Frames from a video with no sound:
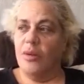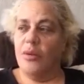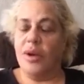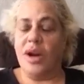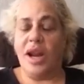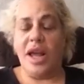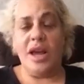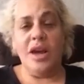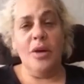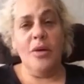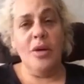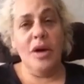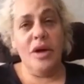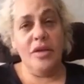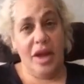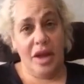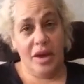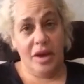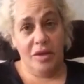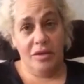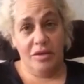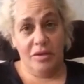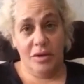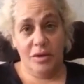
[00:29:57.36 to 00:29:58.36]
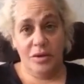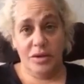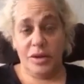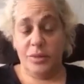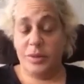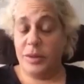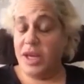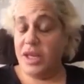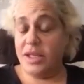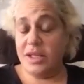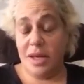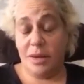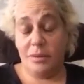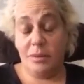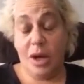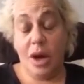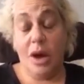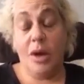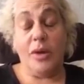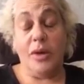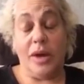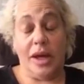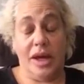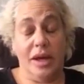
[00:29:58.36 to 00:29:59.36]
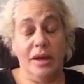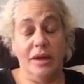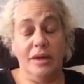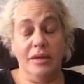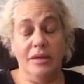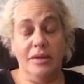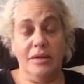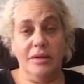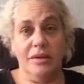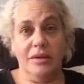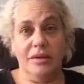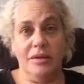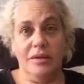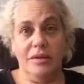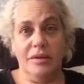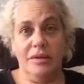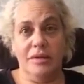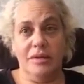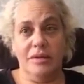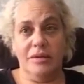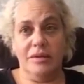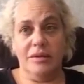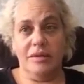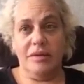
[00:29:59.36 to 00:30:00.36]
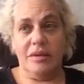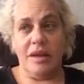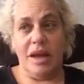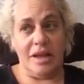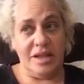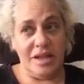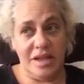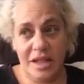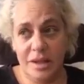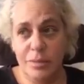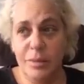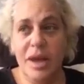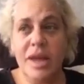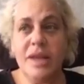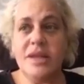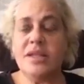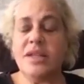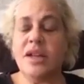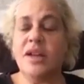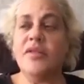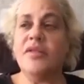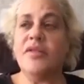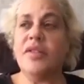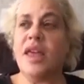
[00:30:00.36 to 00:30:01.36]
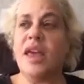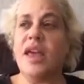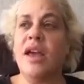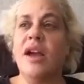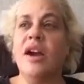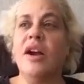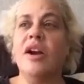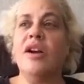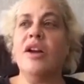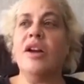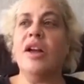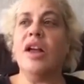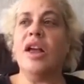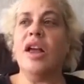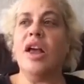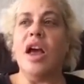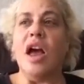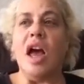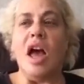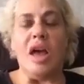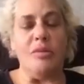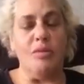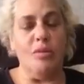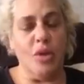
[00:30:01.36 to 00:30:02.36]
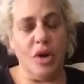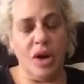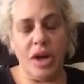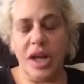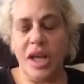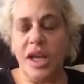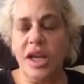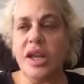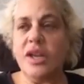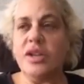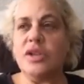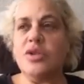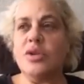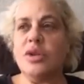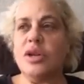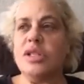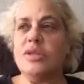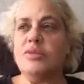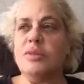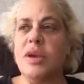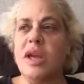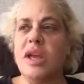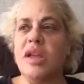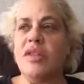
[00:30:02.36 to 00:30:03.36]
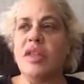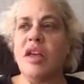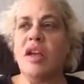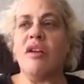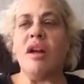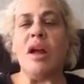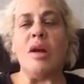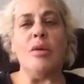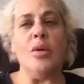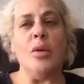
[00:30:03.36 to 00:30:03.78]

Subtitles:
When I go on that cruise, because I'm going, I see myself there. I'm working towards being there.